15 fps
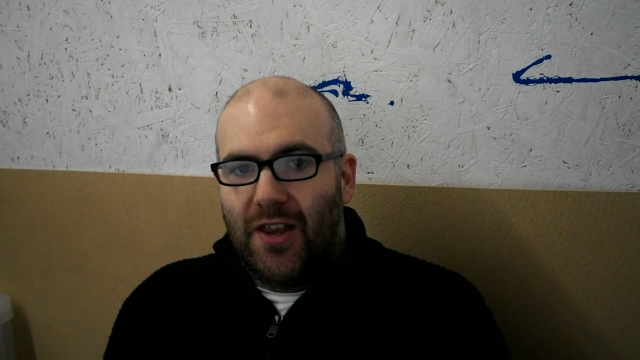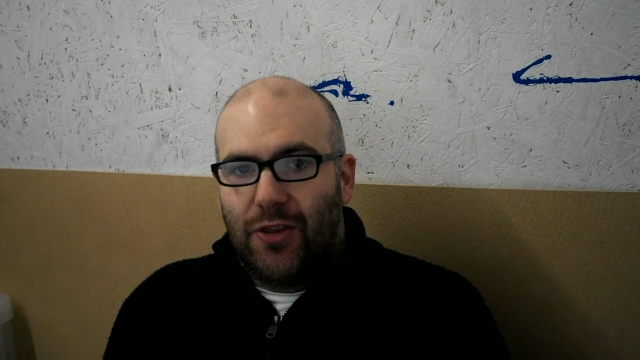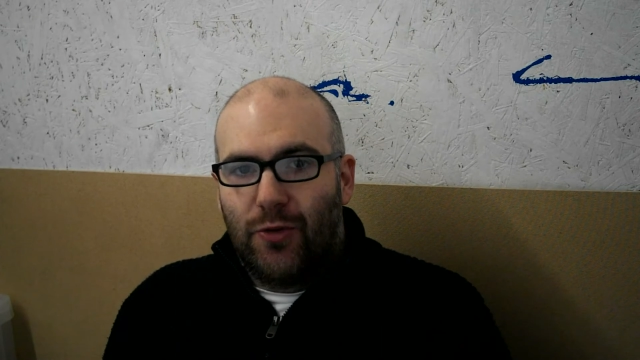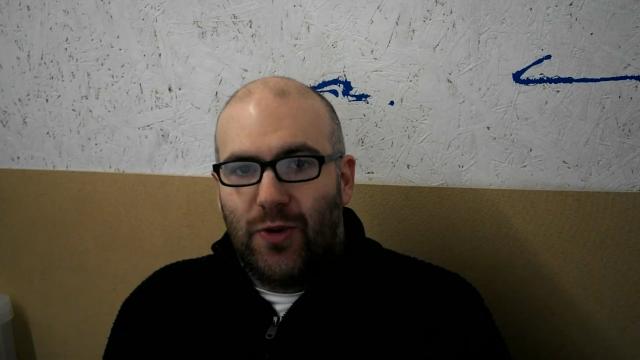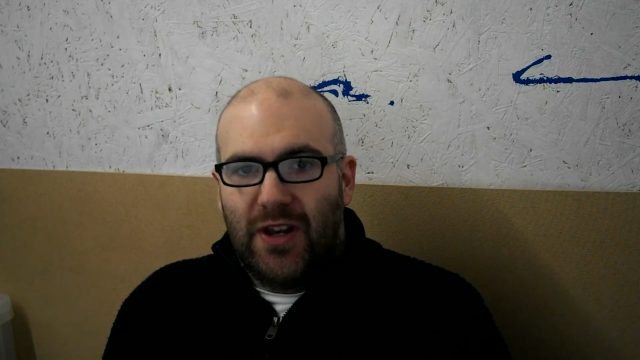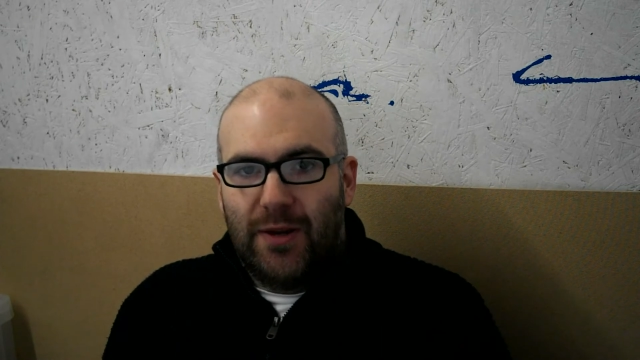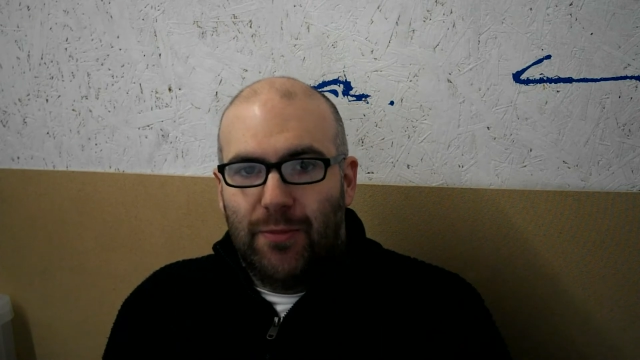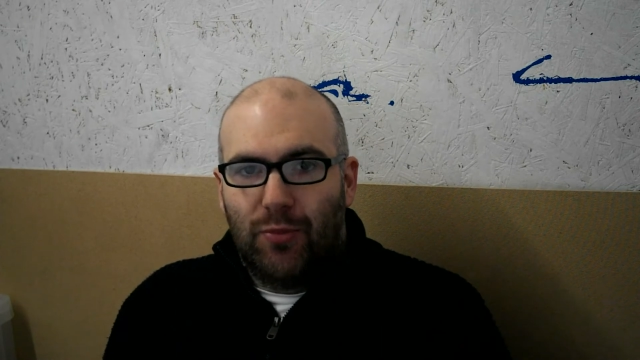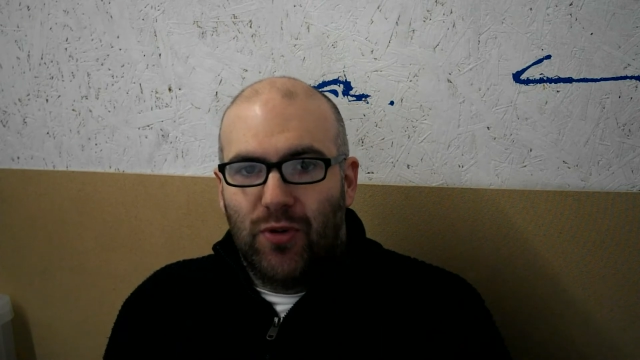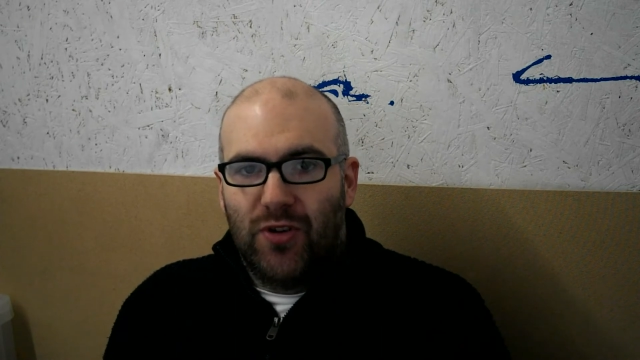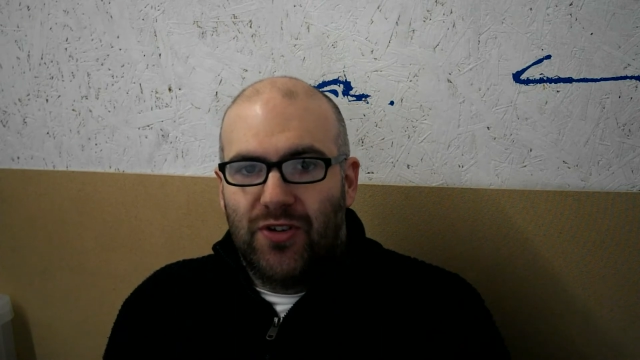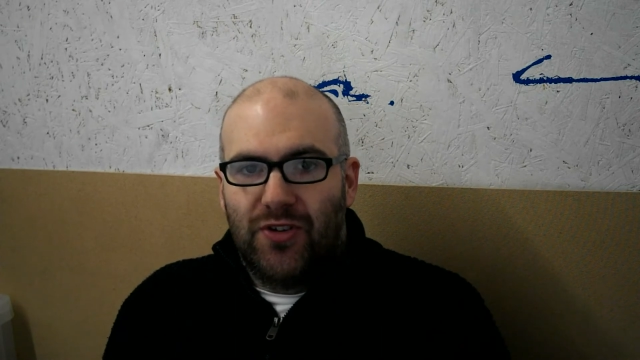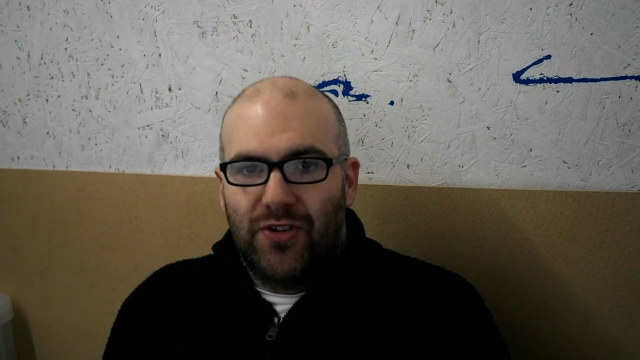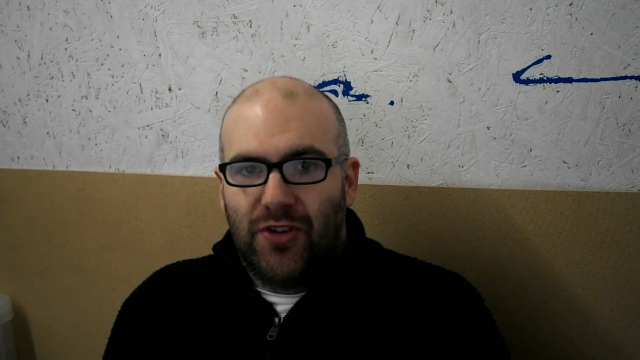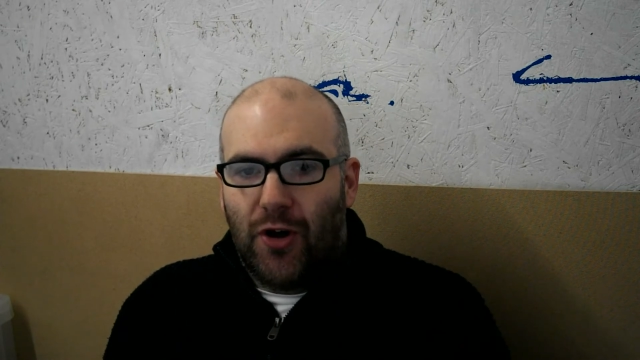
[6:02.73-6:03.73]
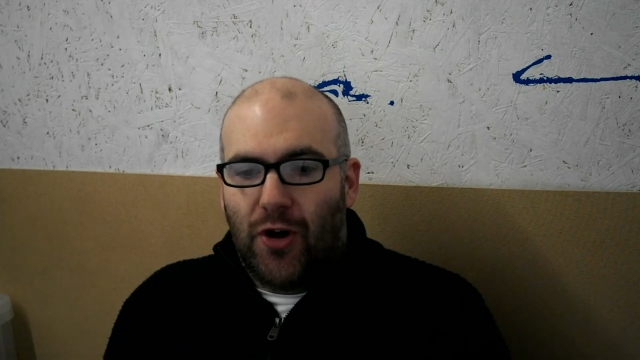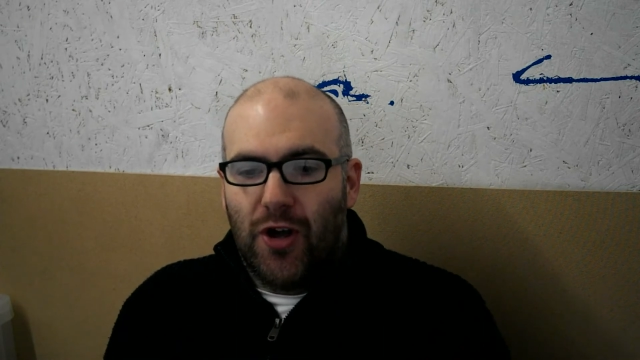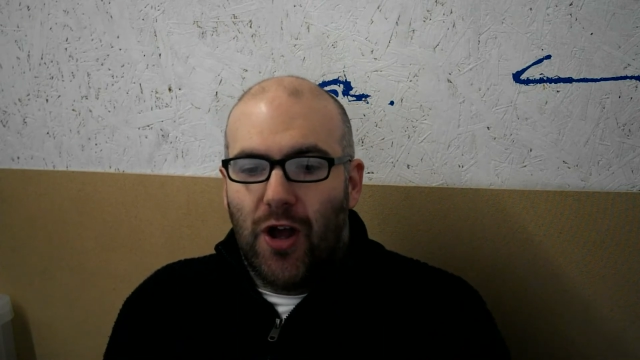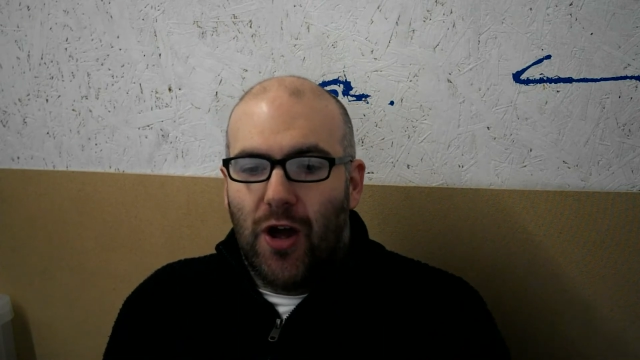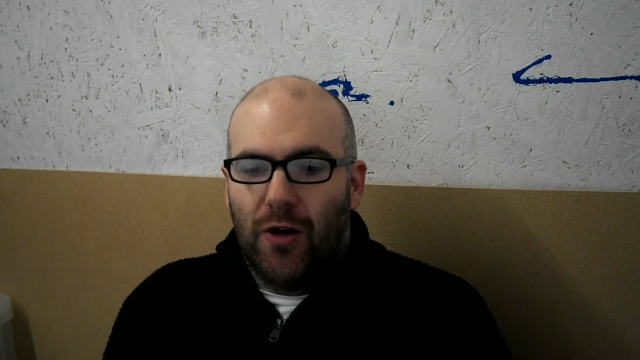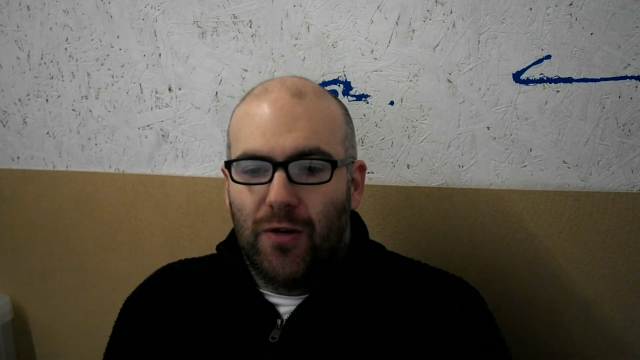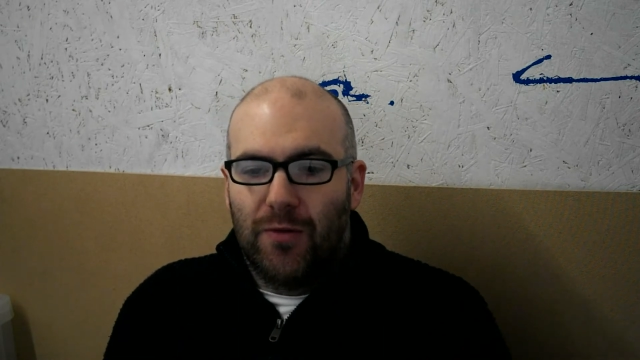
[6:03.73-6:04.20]
3D printers that I
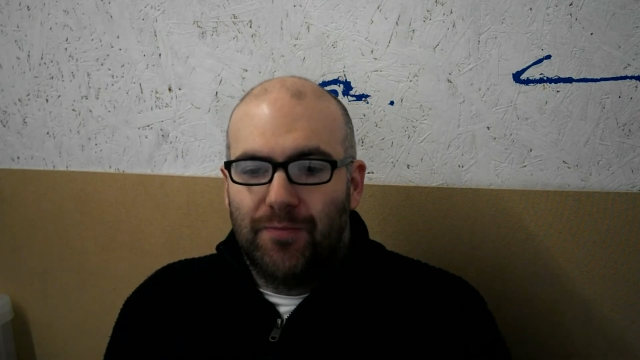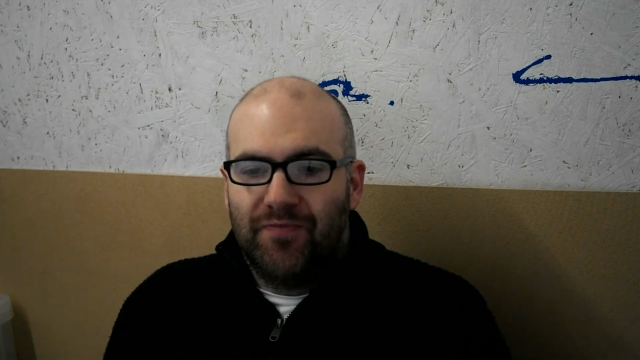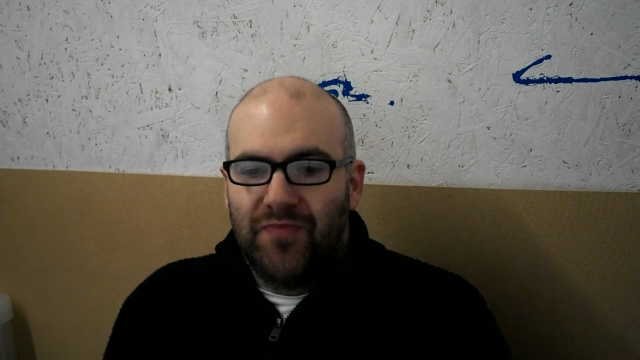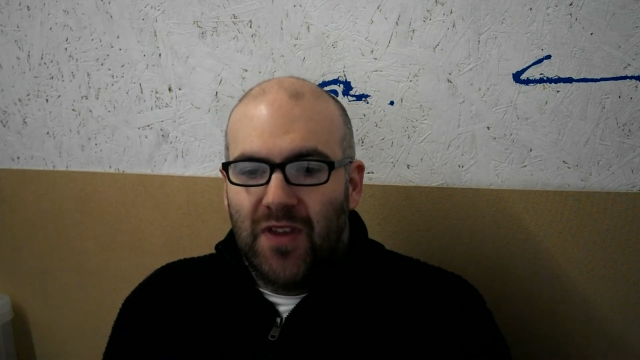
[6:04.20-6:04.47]
own